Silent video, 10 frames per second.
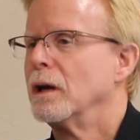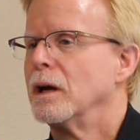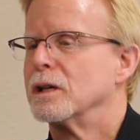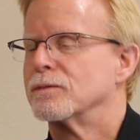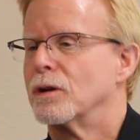
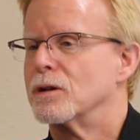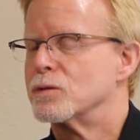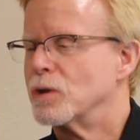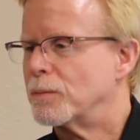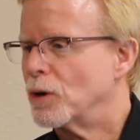as far as
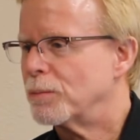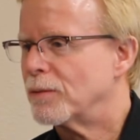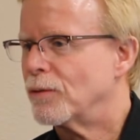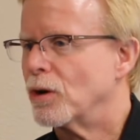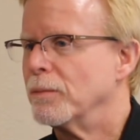repro
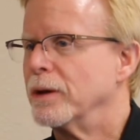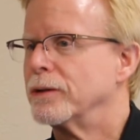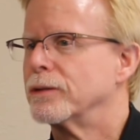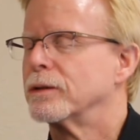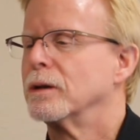
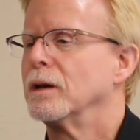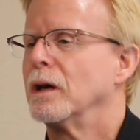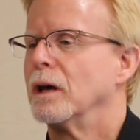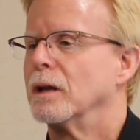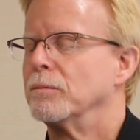performance
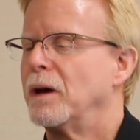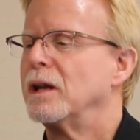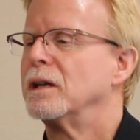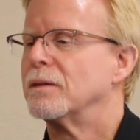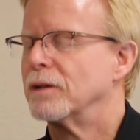and
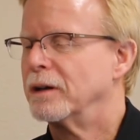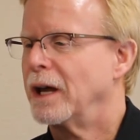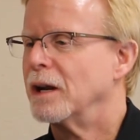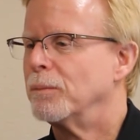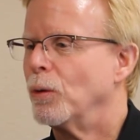many different
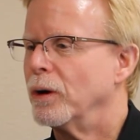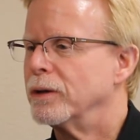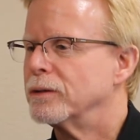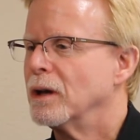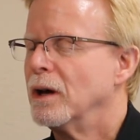data
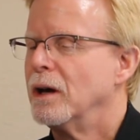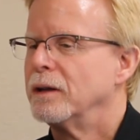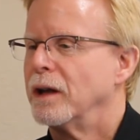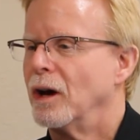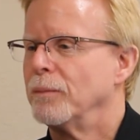points
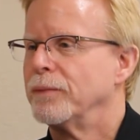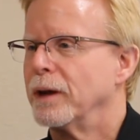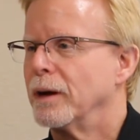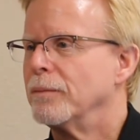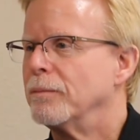to help
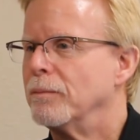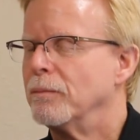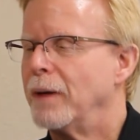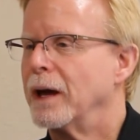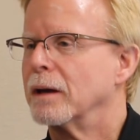them
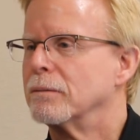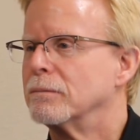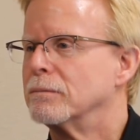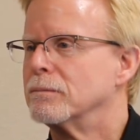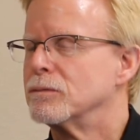make
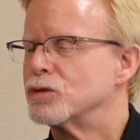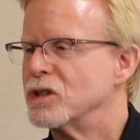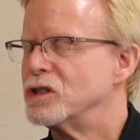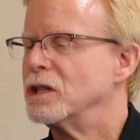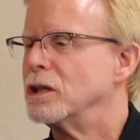
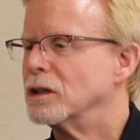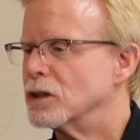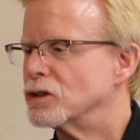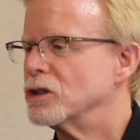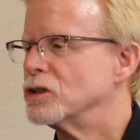strategic
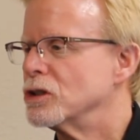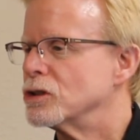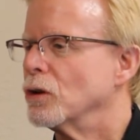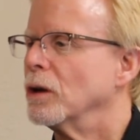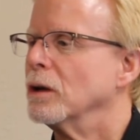
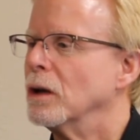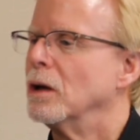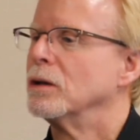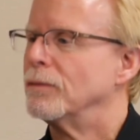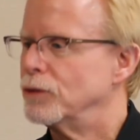decisions on
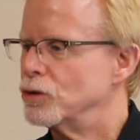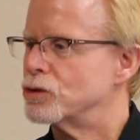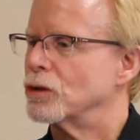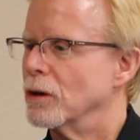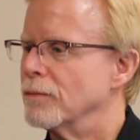the
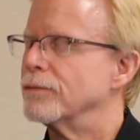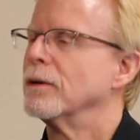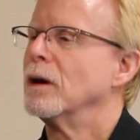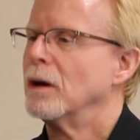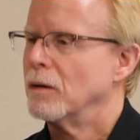future of
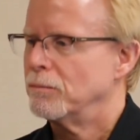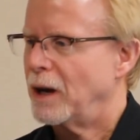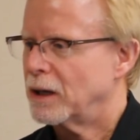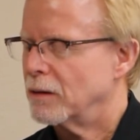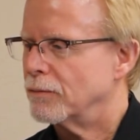
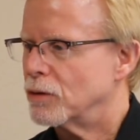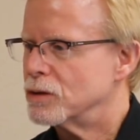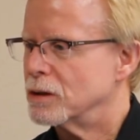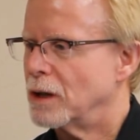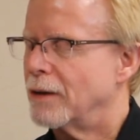making
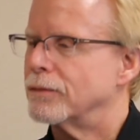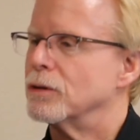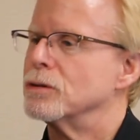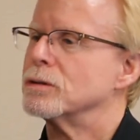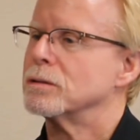virgin
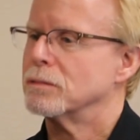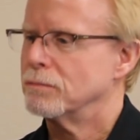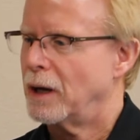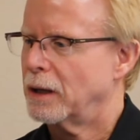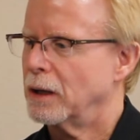heifers,
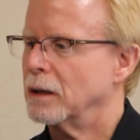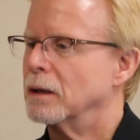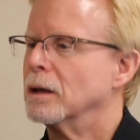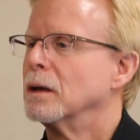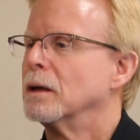making
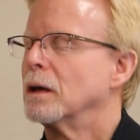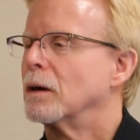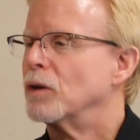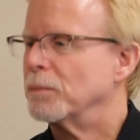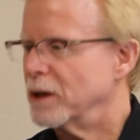
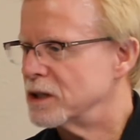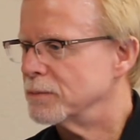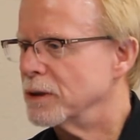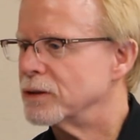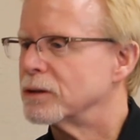
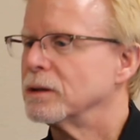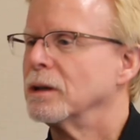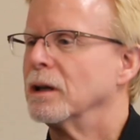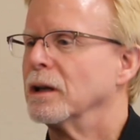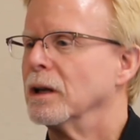replacements,
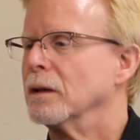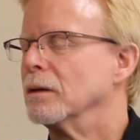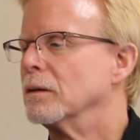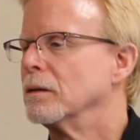and then